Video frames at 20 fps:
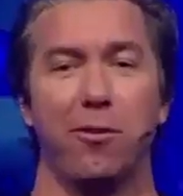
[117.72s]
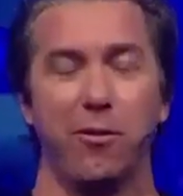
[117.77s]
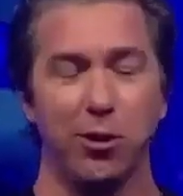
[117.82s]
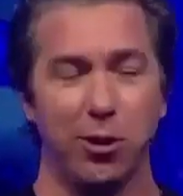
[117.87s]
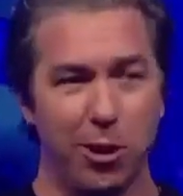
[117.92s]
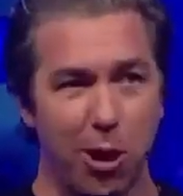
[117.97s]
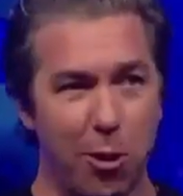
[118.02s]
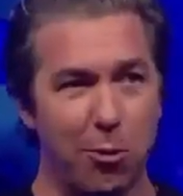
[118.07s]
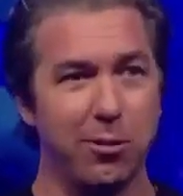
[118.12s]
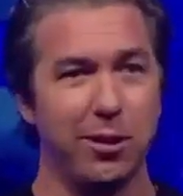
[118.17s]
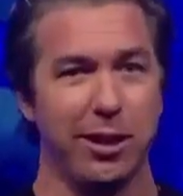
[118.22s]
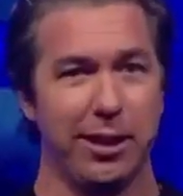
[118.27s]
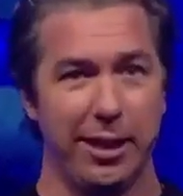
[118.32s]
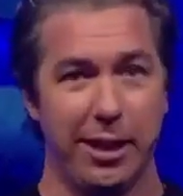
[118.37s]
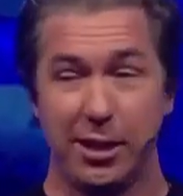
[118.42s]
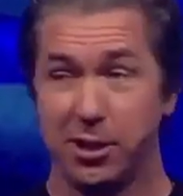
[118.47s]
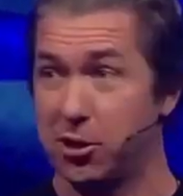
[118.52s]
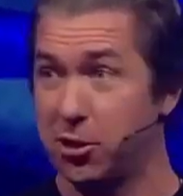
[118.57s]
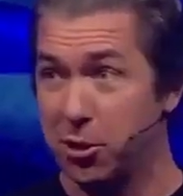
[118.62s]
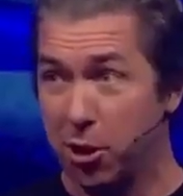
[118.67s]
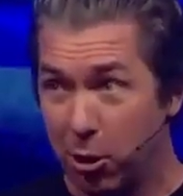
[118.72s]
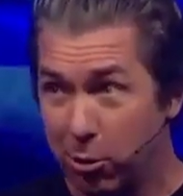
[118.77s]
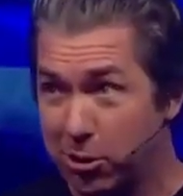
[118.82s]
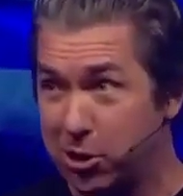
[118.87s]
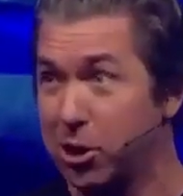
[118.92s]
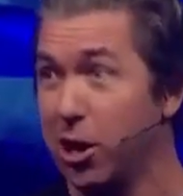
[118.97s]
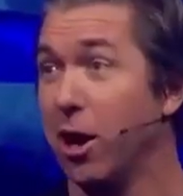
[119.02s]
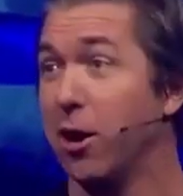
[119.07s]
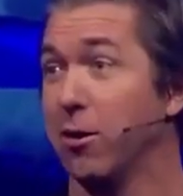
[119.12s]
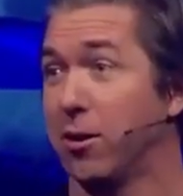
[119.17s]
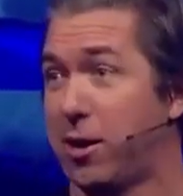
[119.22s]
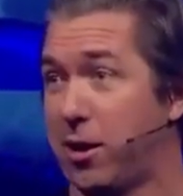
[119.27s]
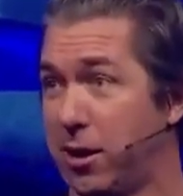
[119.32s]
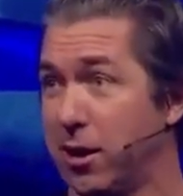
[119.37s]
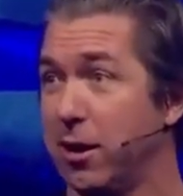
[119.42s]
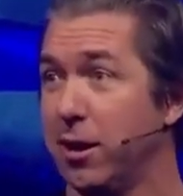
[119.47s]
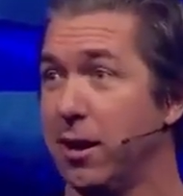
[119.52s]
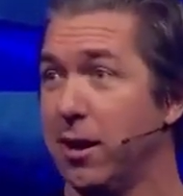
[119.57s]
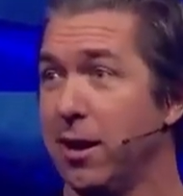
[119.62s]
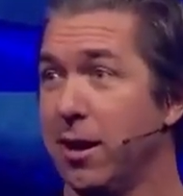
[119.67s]
of Loneliness. No joke.
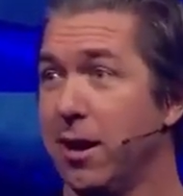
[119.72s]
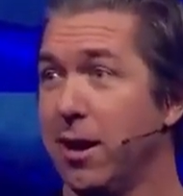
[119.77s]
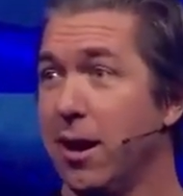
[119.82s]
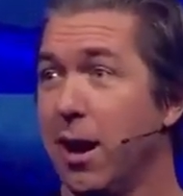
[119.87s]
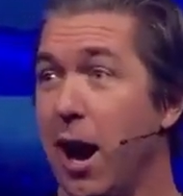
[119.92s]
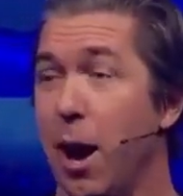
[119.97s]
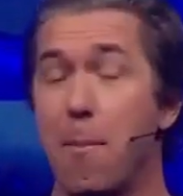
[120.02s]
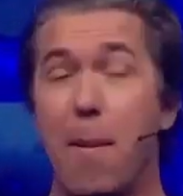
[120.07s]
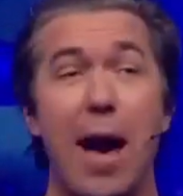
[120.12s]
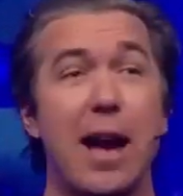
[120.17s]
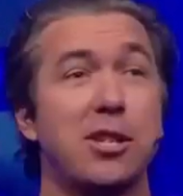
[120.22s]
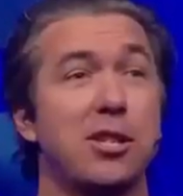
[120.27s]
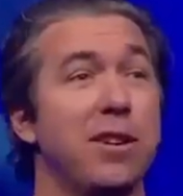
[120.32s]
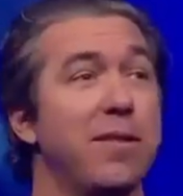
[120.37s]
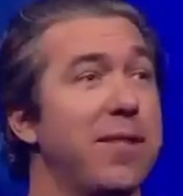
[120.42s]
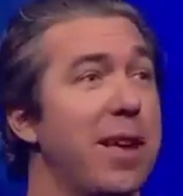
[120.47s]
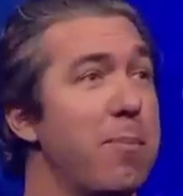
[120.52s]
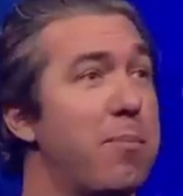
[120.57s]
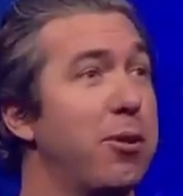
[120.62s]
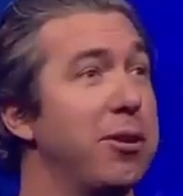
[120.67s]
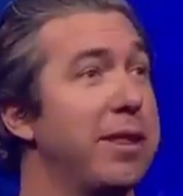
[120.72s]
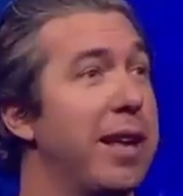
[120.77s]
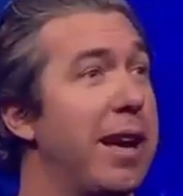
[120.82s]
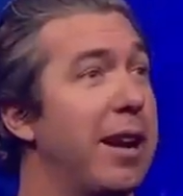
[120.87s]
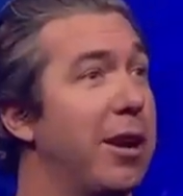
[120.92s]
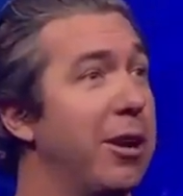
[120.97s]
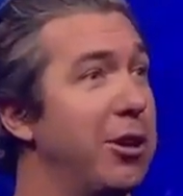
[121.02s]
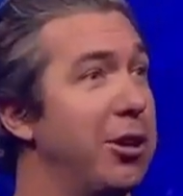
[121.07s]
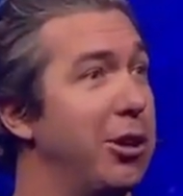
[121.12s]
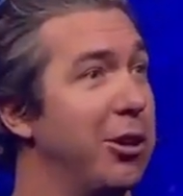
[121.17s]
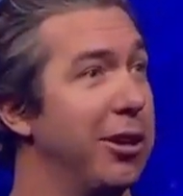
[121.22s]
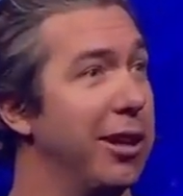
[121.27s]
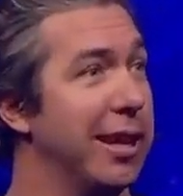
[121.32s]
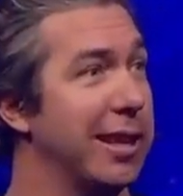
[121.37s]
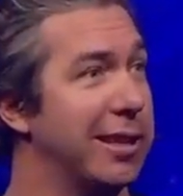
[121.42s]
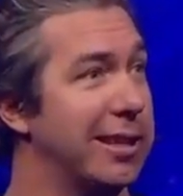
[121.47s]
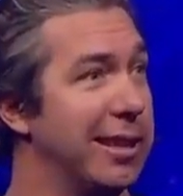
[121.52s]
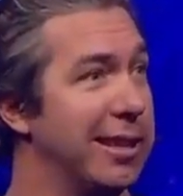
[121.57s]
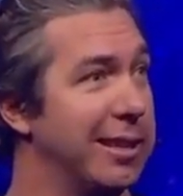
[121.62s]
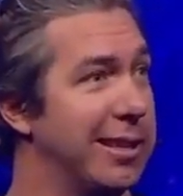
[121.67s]
Imagine if they put that on your
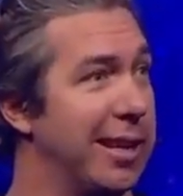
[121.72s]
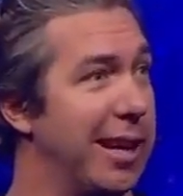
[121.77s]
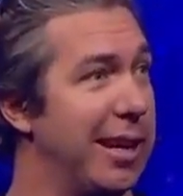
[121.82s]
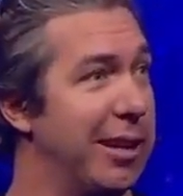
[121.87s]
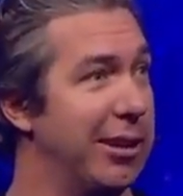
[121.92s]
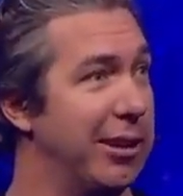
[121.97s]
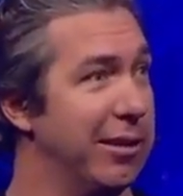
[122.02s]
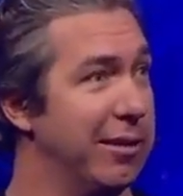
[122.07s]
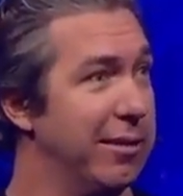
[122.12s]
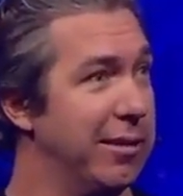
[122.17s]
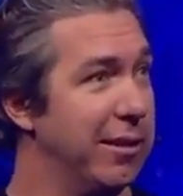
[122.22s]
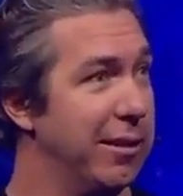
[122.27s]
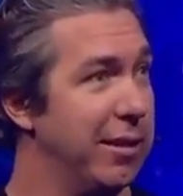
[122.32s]
LinkedIn title.